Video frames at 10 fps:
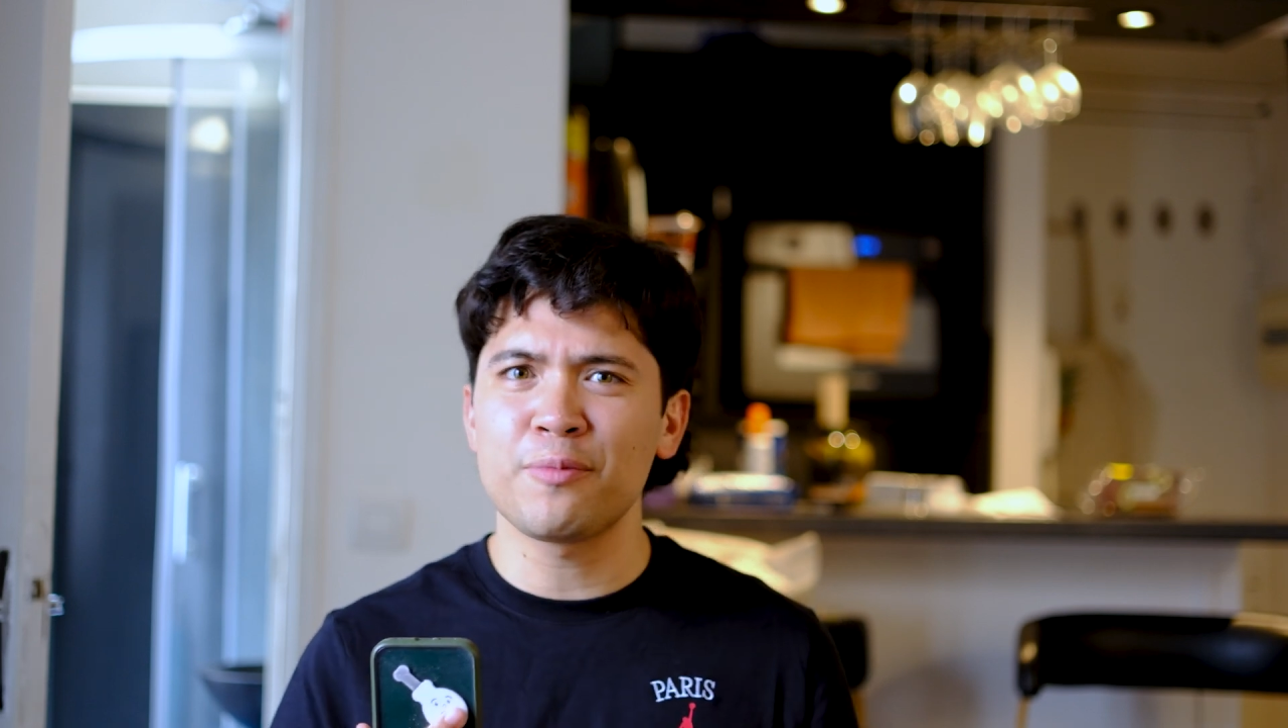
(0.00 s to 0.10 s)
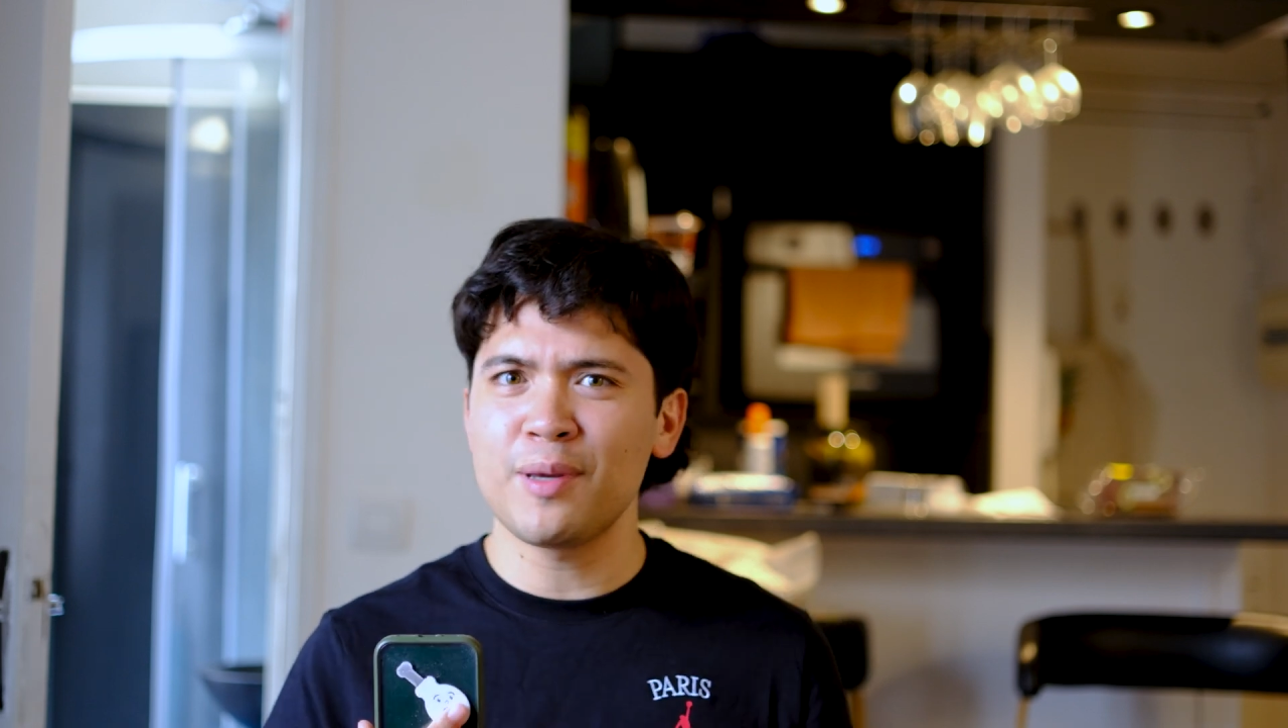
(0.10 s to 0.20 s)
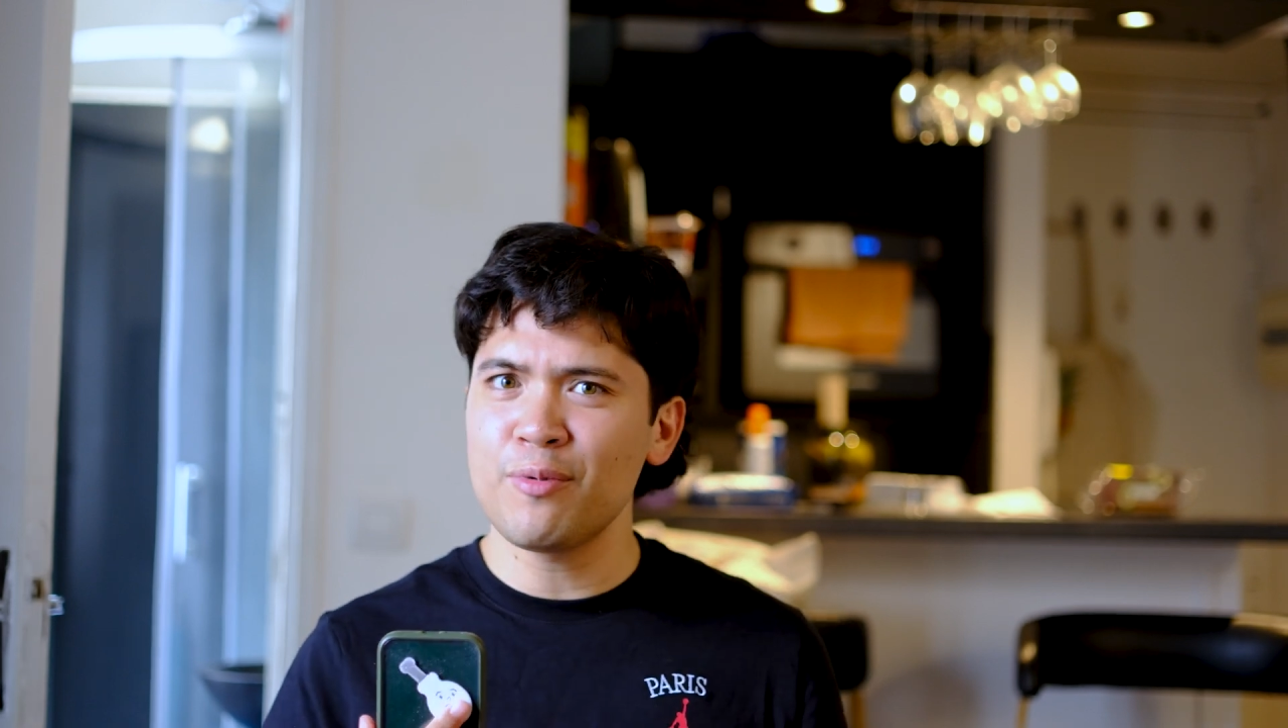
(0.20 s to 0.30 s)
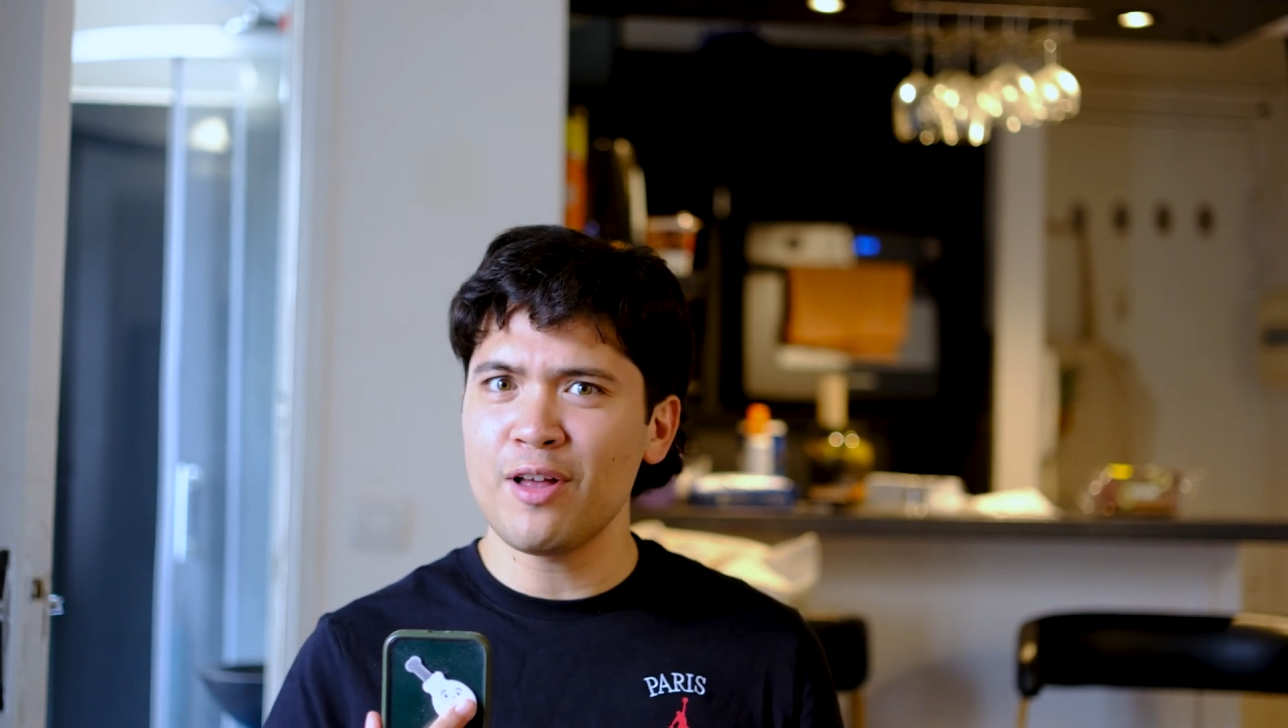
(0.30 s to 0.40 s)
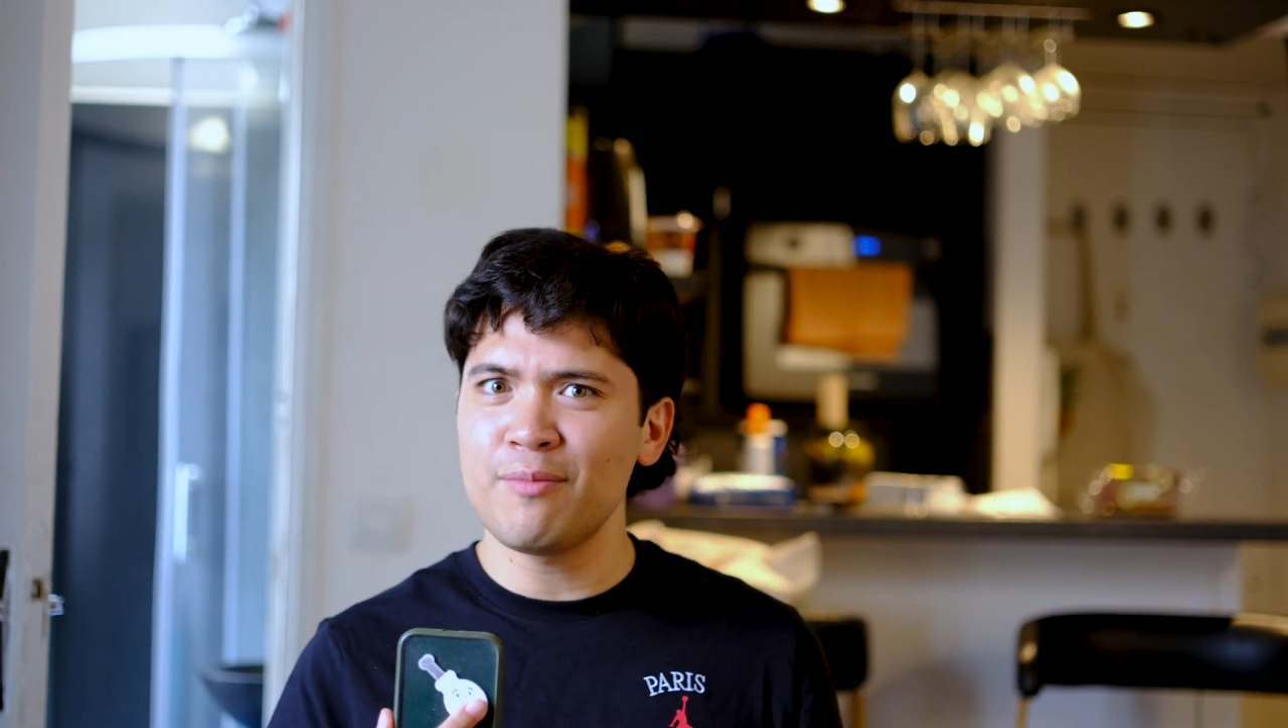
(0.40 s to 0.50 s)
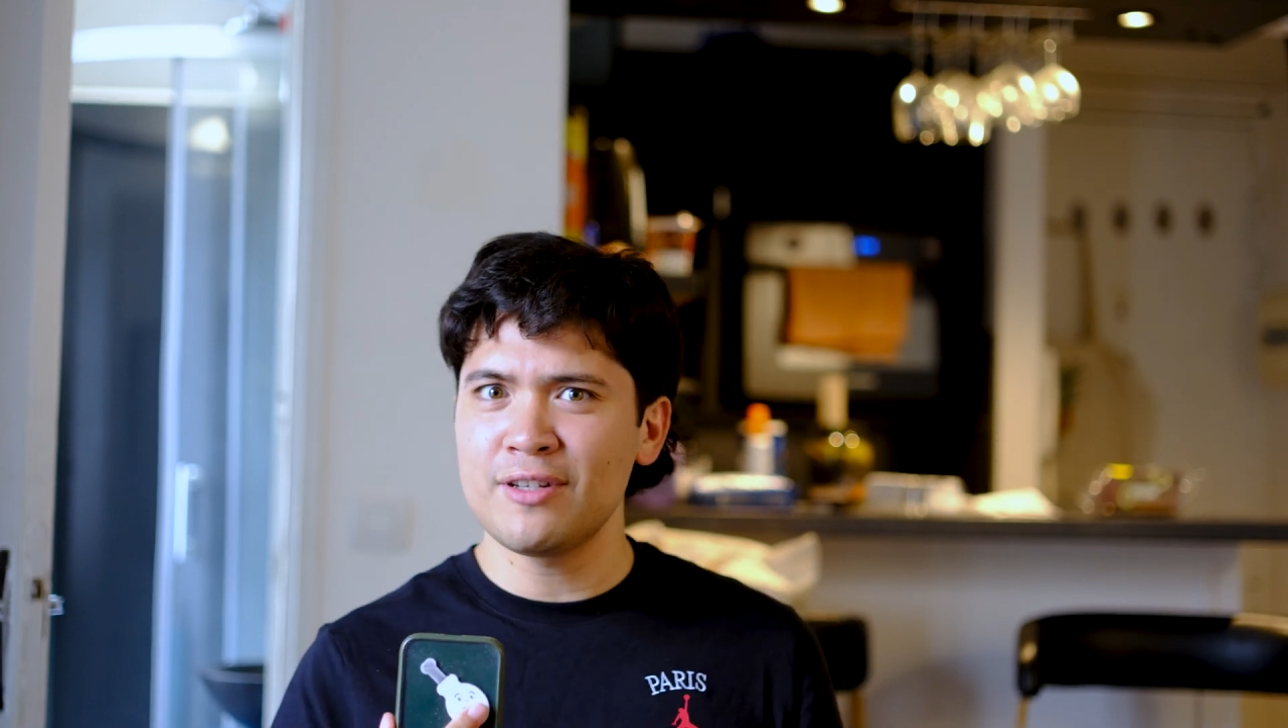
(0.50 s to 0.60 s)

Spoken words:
people have been